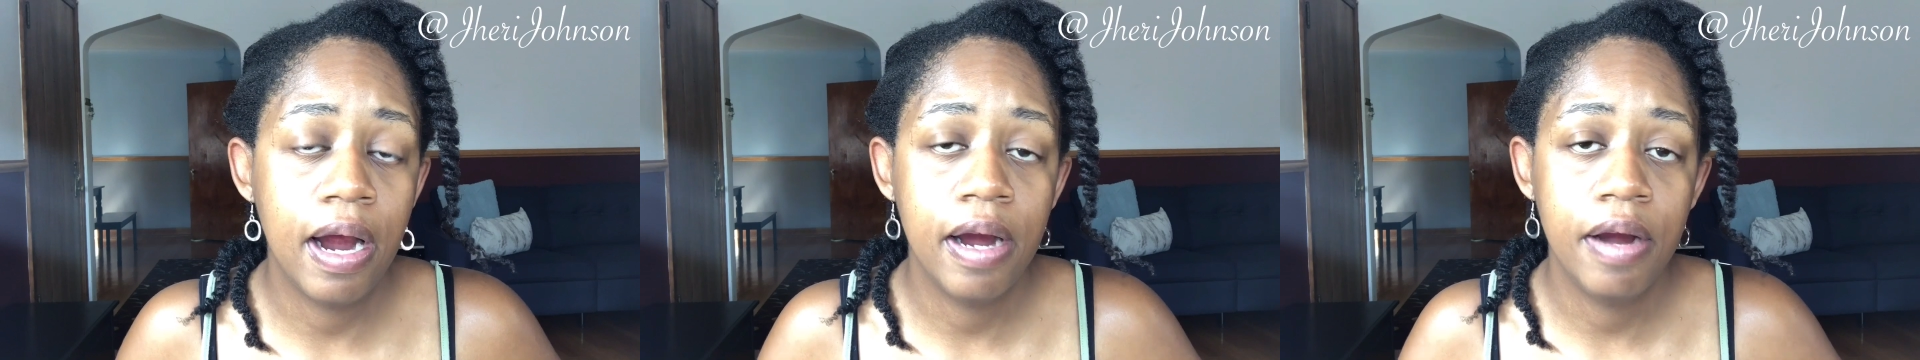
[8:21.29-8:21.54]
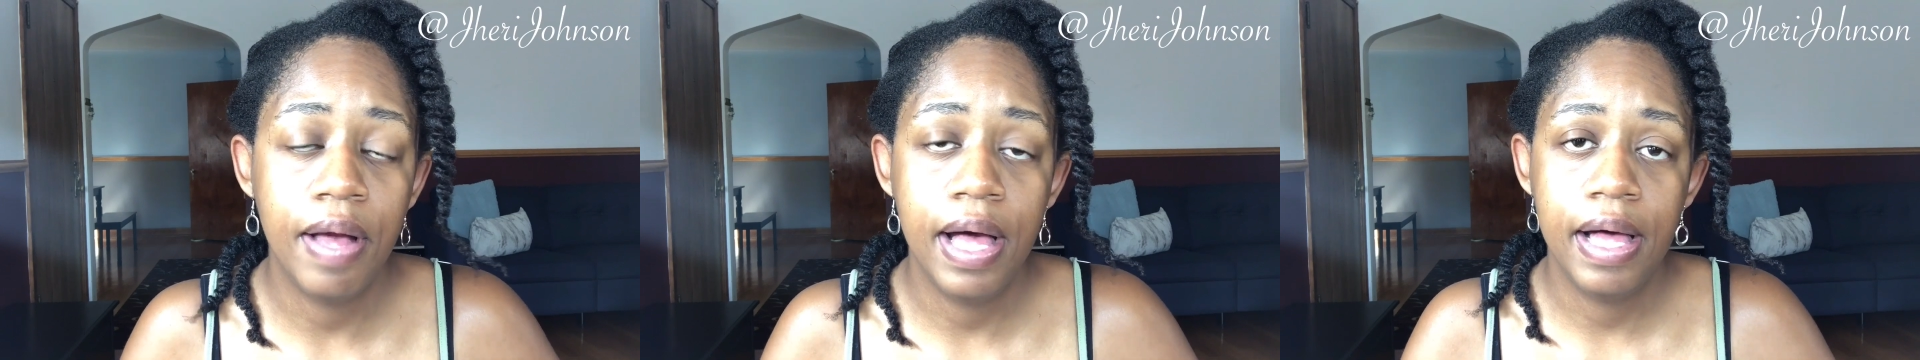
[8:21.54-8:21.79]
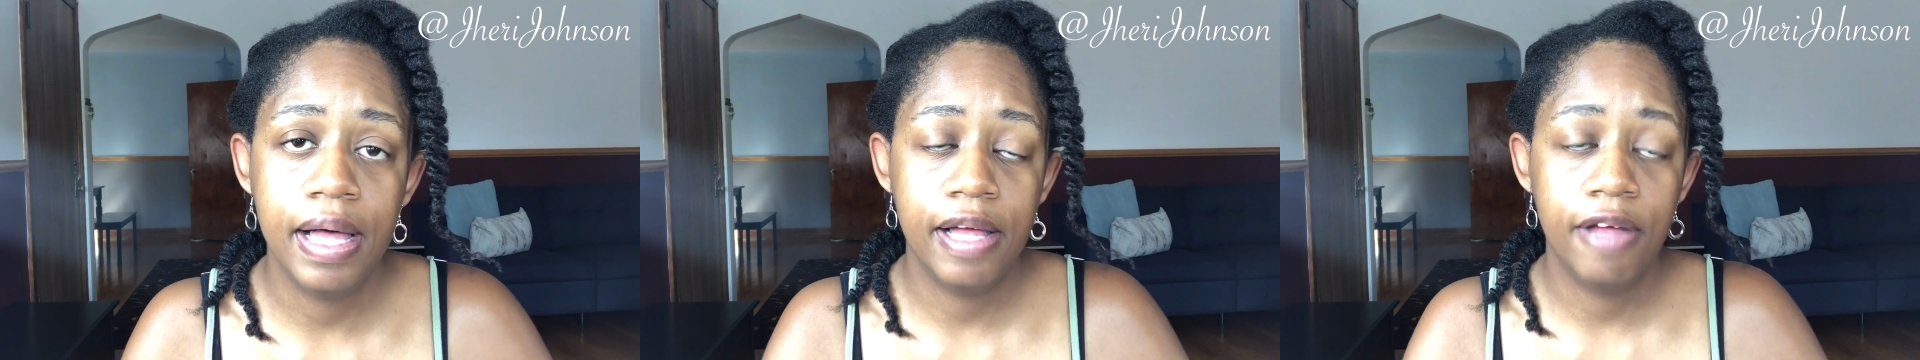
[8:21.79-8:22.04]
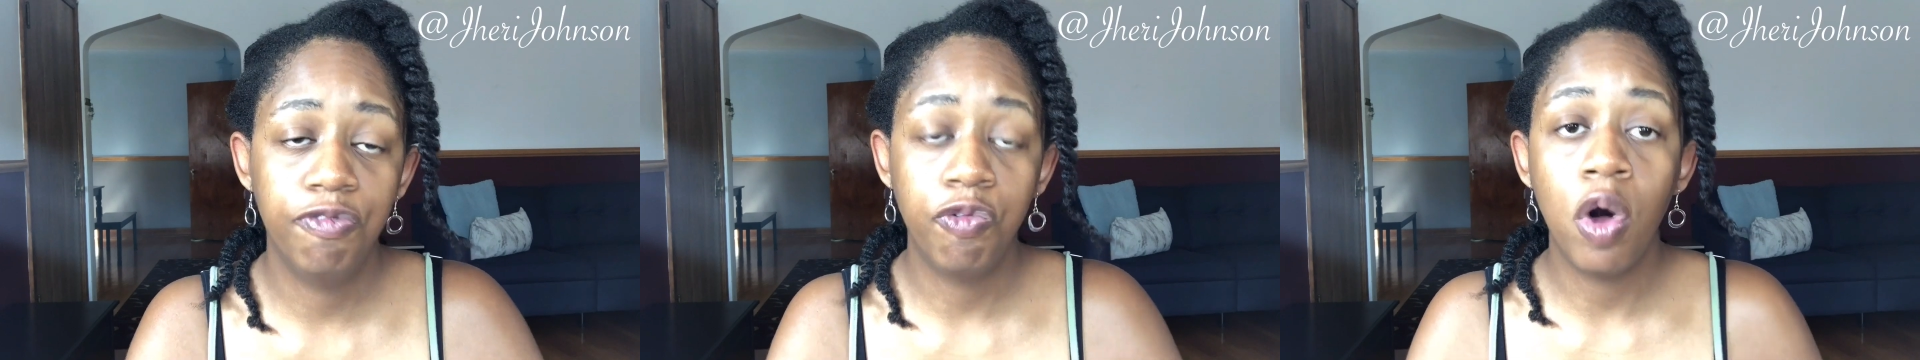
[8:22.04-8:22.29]

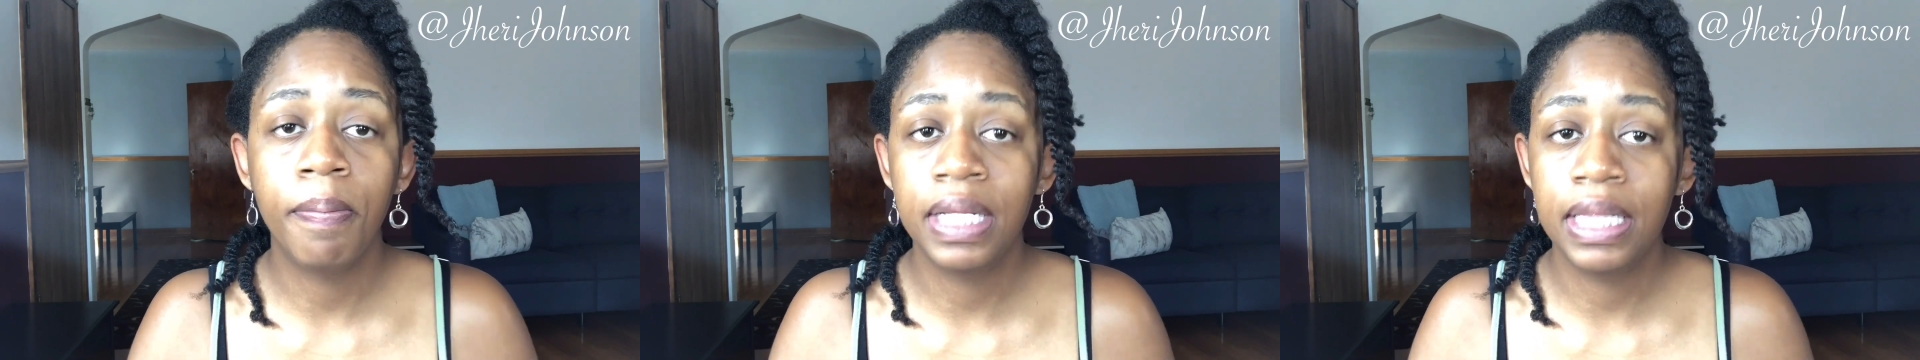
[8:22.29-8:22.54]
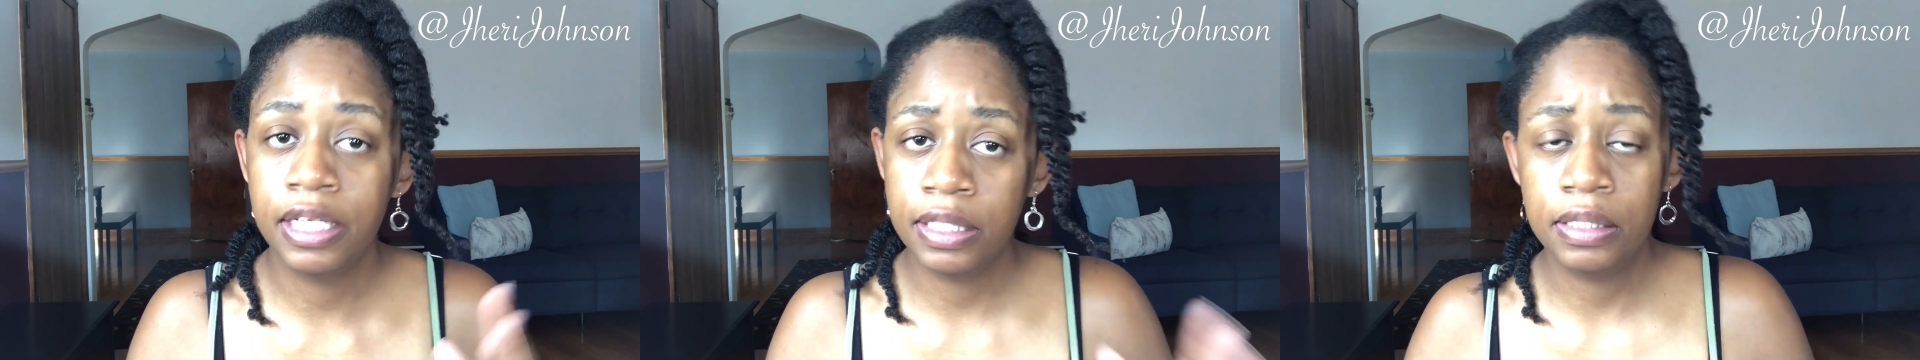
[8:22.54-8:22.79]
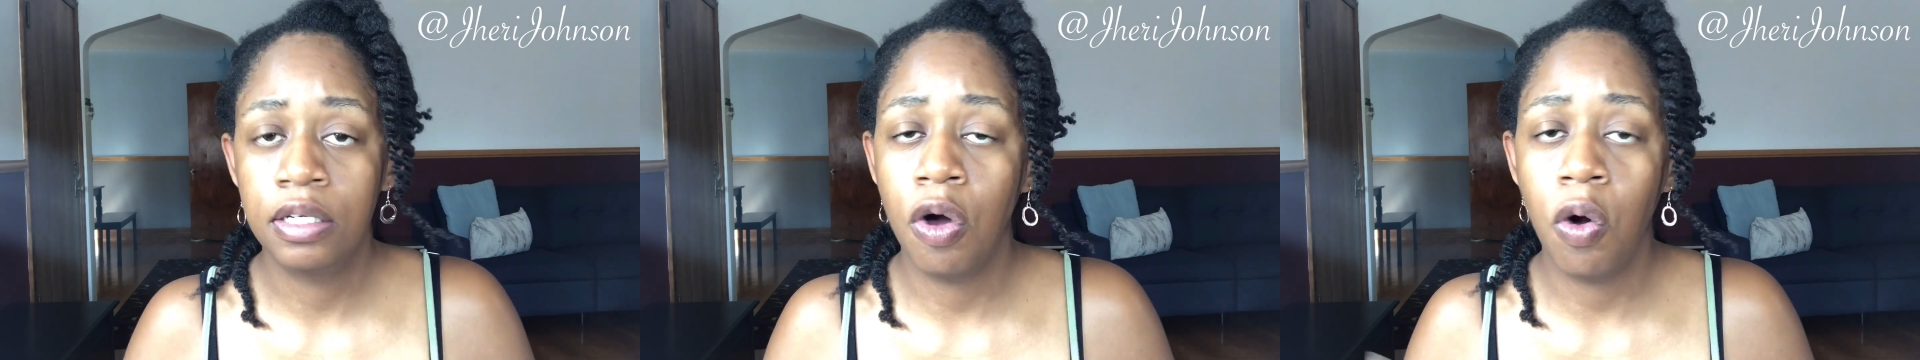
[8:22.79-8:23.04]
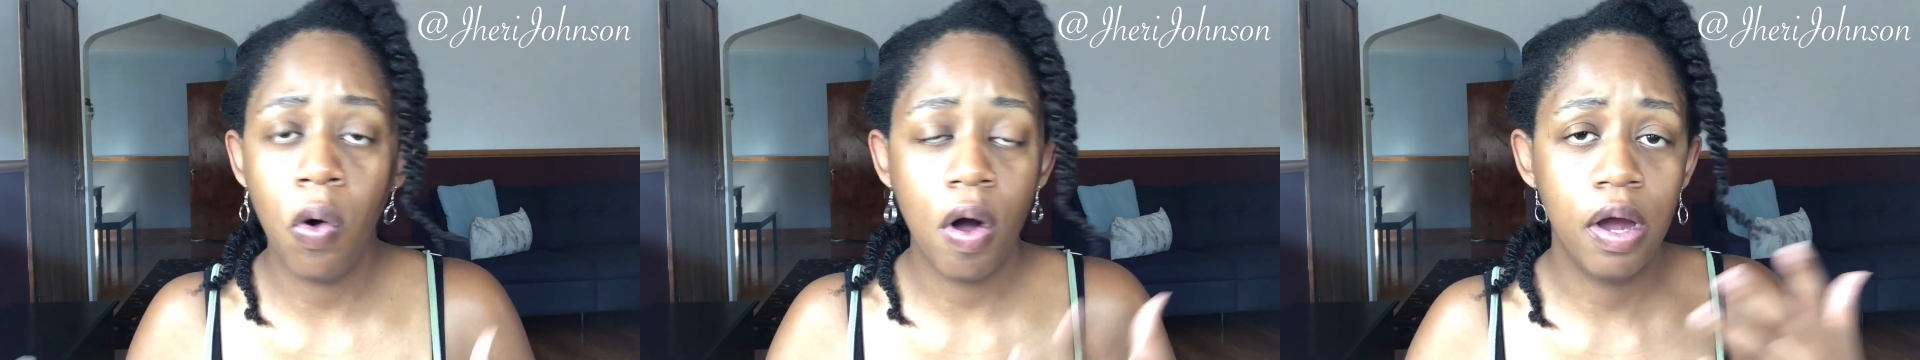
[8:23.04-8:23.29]
her formula
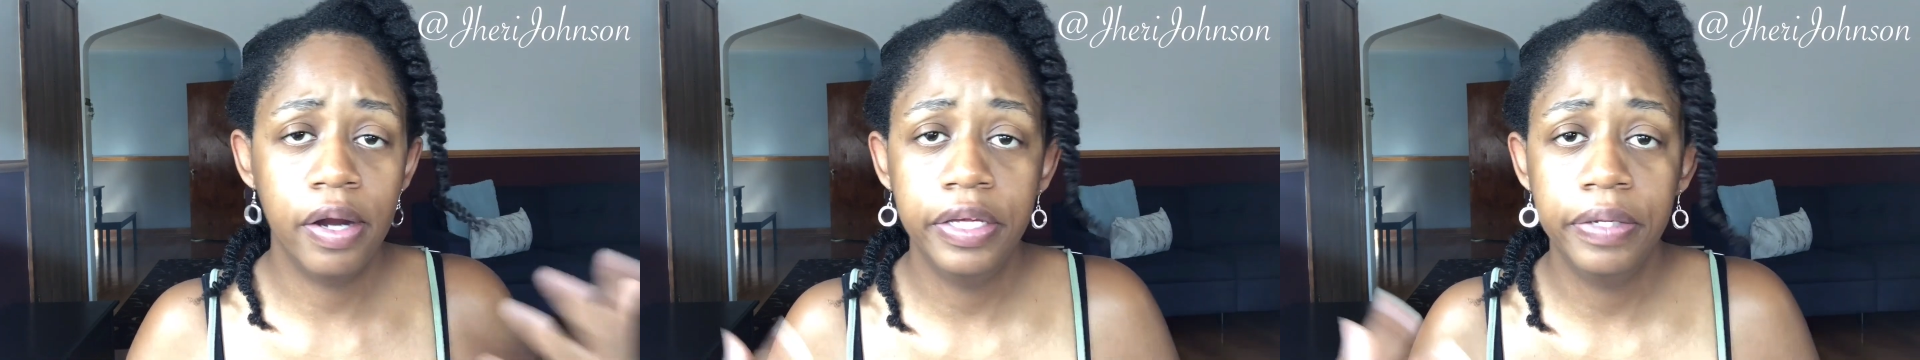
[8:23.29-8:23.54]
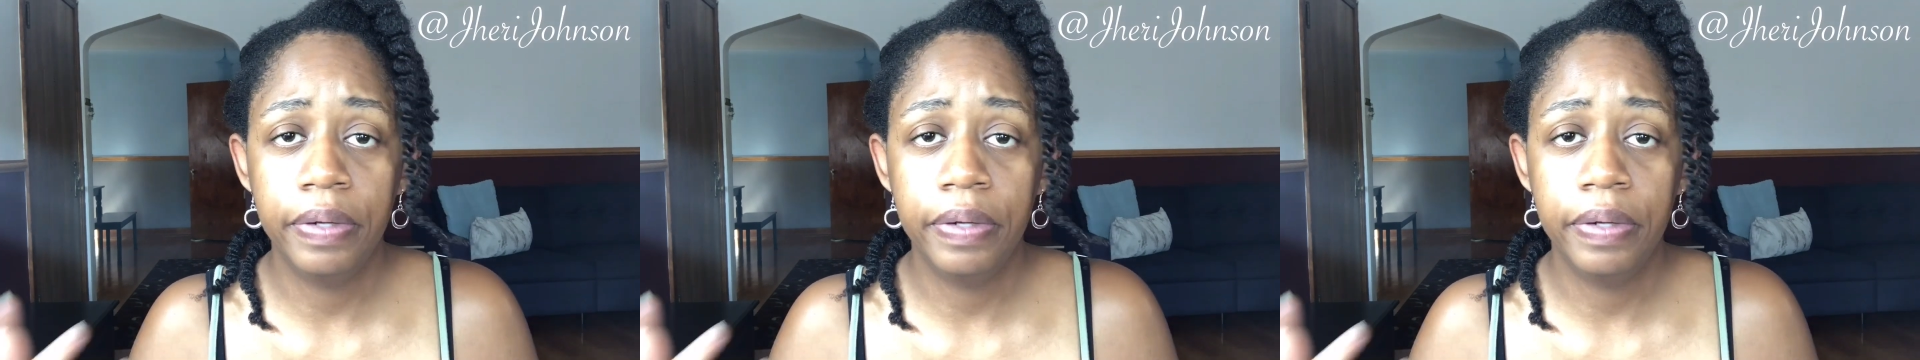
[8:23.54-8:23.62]
or,